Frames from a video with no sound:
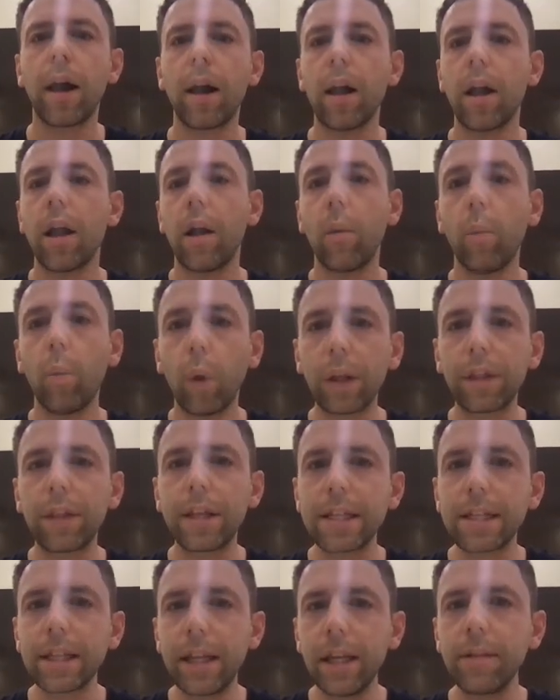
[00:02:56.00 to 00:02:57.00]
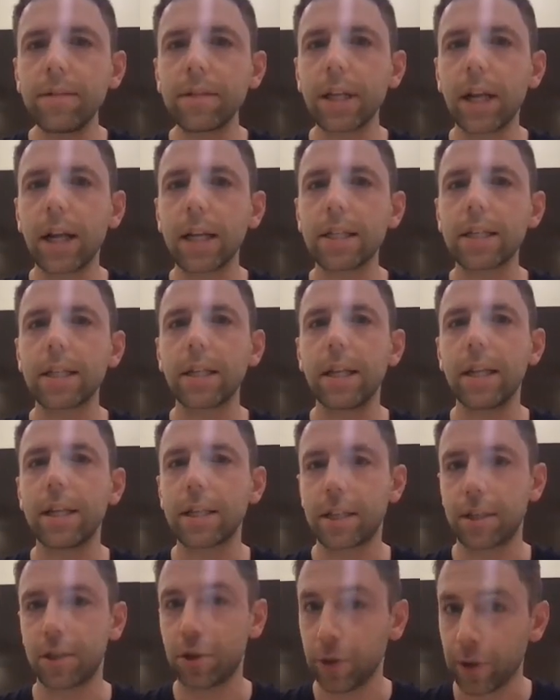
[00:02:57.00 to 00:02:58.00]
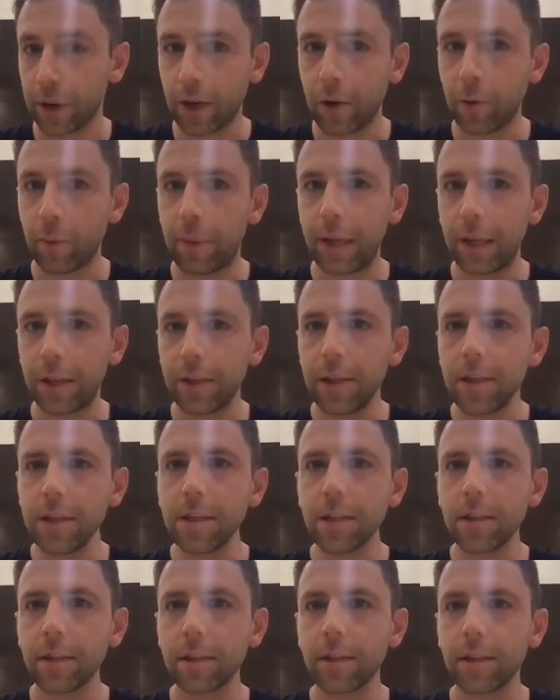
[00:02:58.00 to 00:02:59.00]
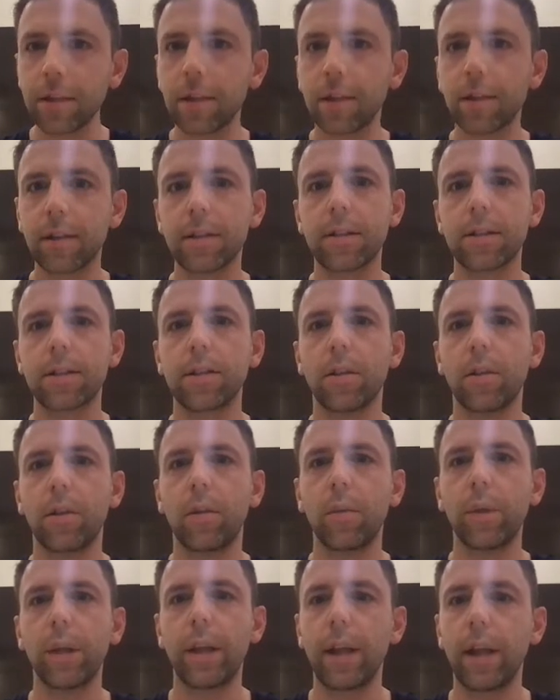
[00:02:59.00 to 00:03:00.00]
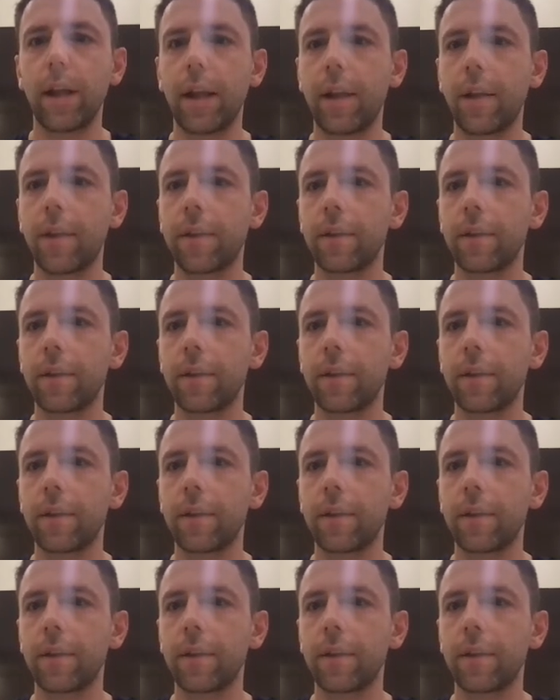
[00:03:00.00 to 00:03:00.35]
what this gives us is Turing completeness. So we can,